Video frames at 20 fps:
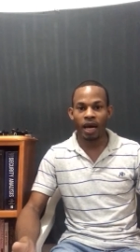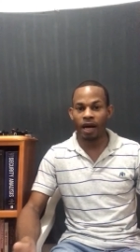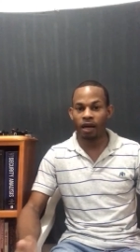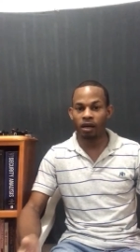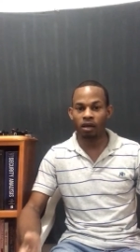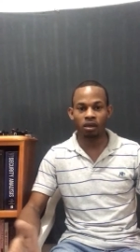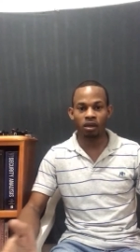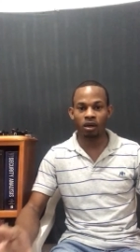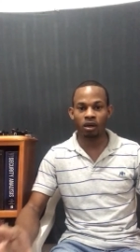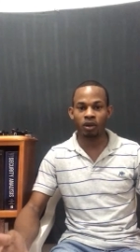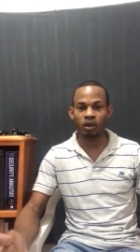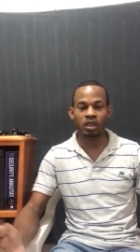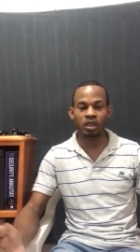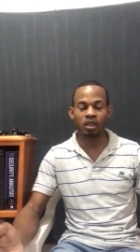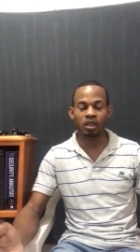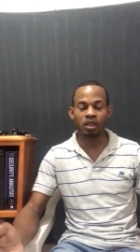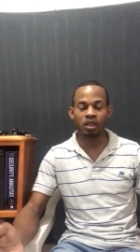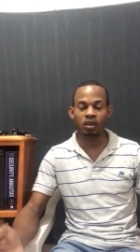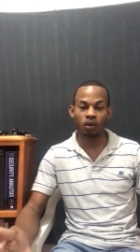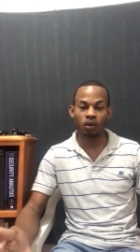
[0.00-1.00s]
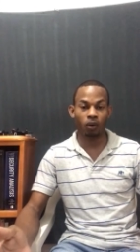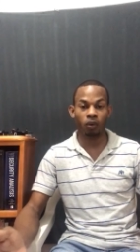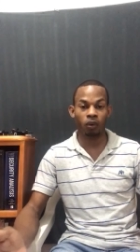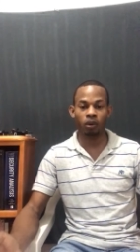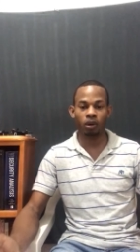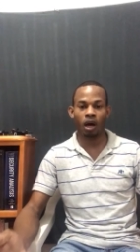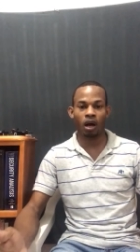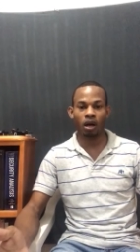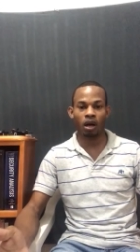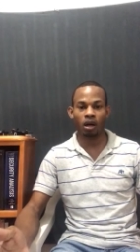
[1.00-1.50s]
and there is no
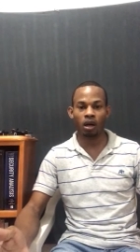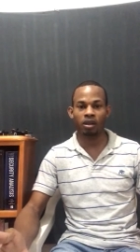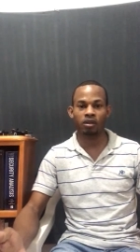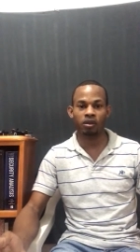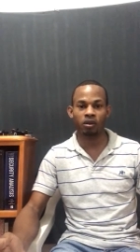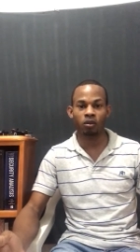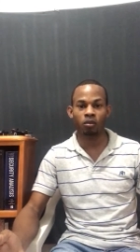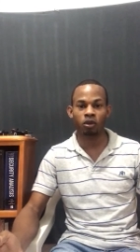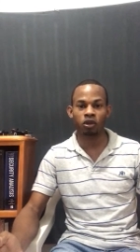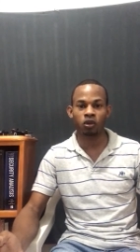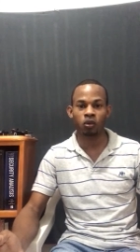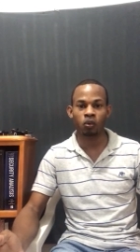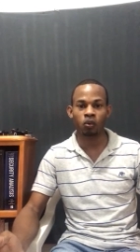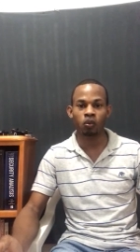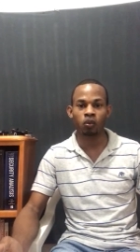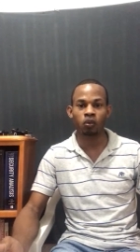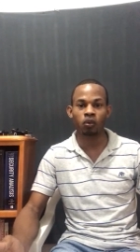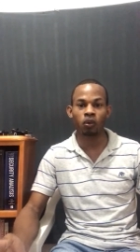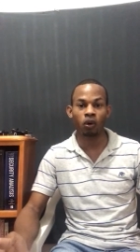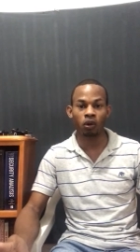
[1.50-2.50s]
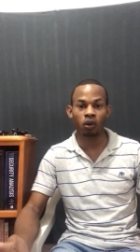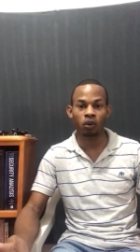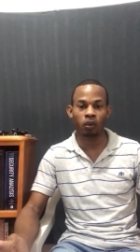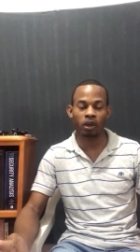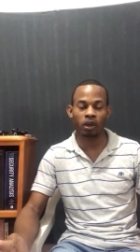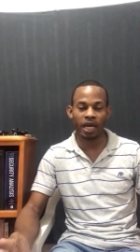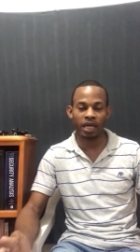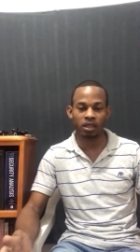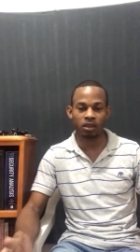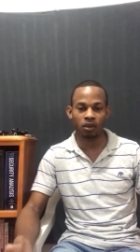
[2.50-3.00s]
longer so much road work
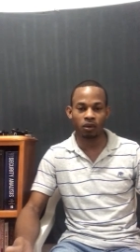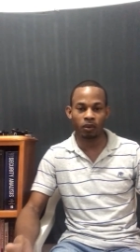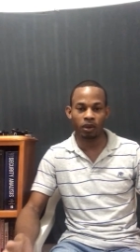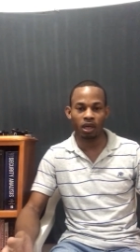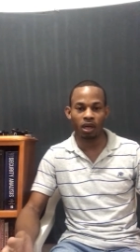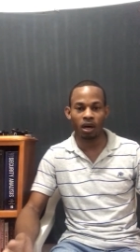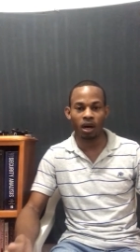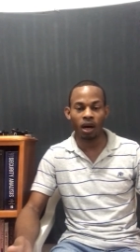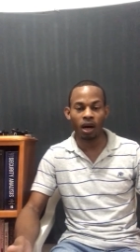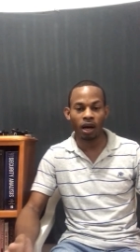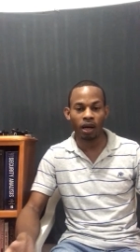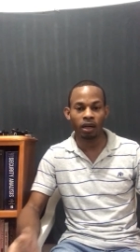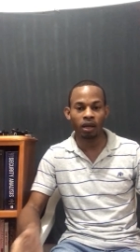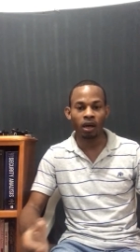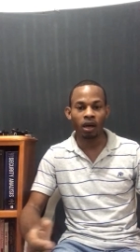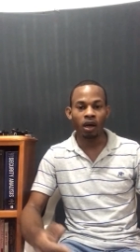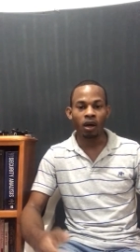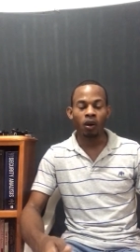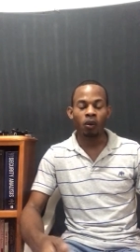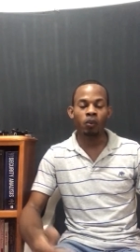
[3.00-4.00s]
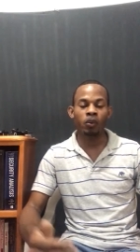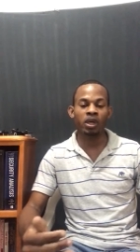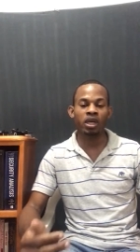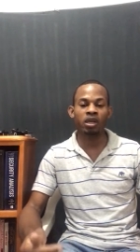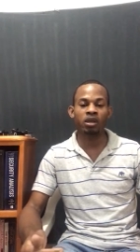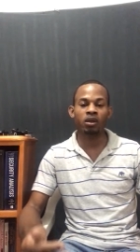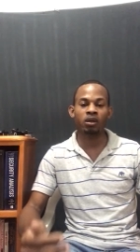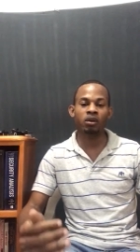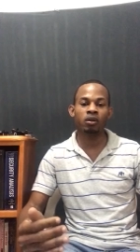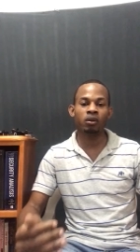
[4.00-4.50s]
that's going on,
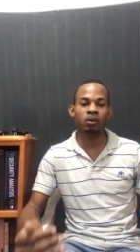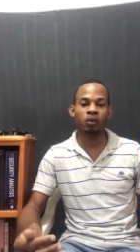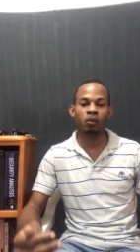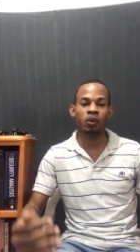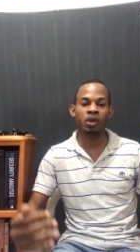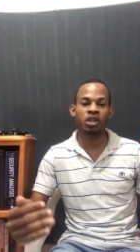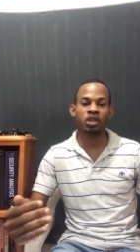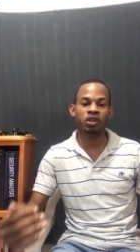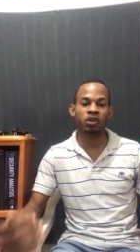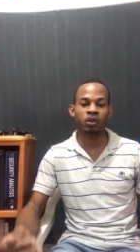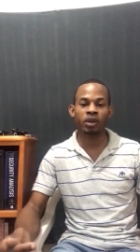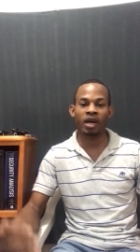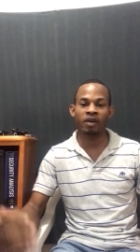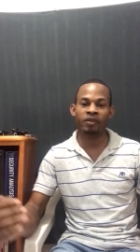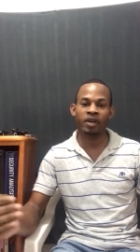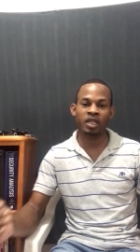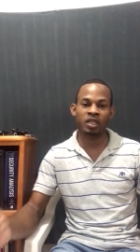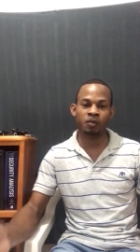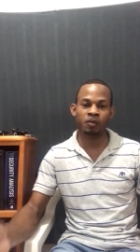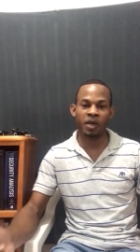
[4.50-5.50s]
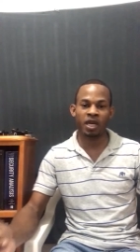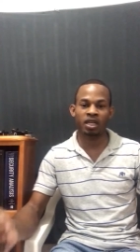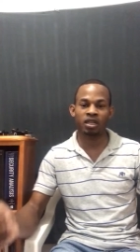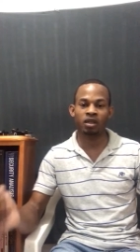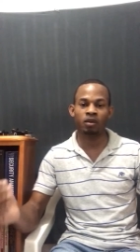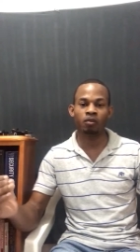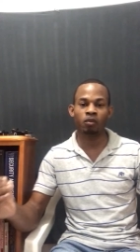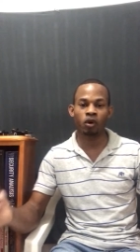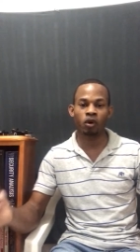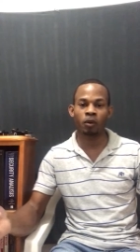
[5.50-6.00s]
we should
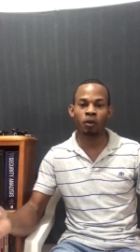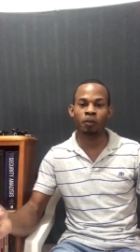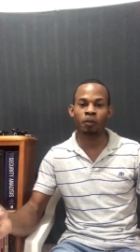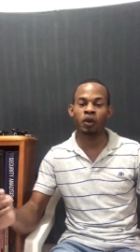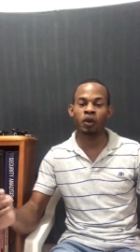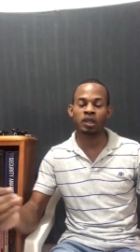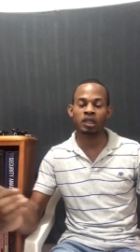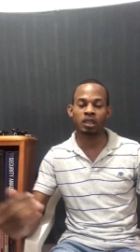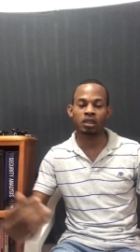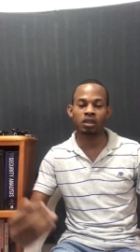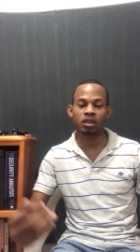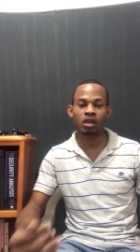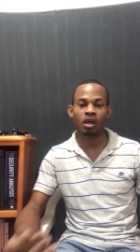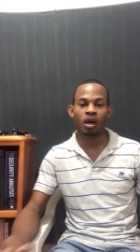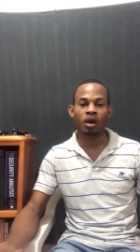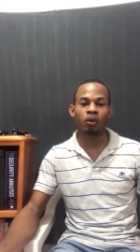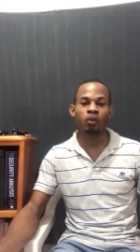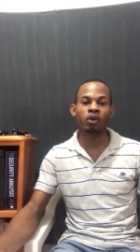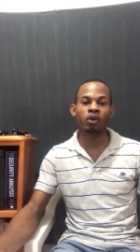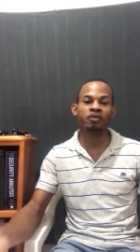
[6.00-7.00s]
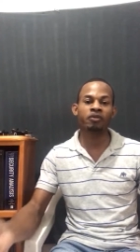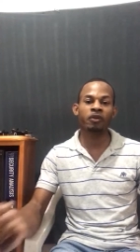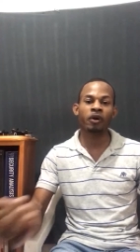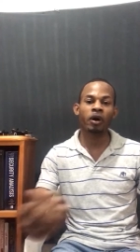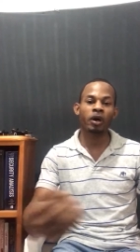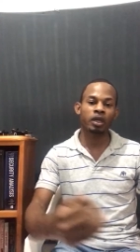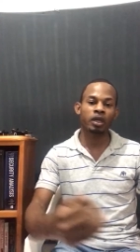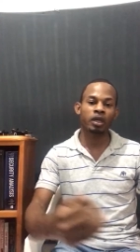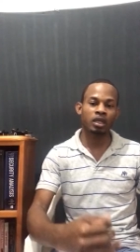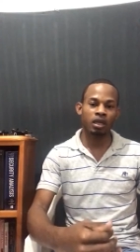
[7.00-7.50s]
have expected more persons
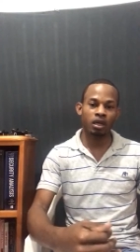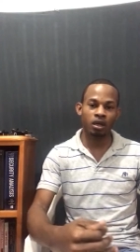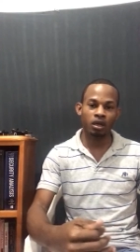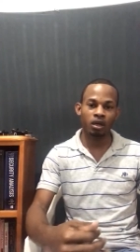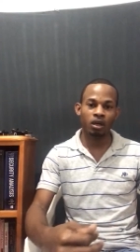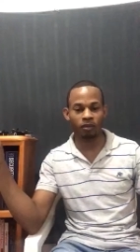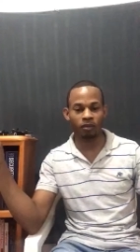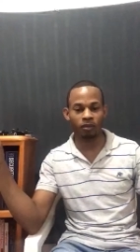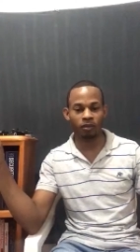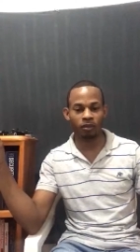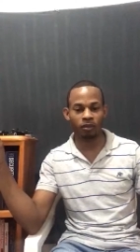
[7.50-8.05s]
revert.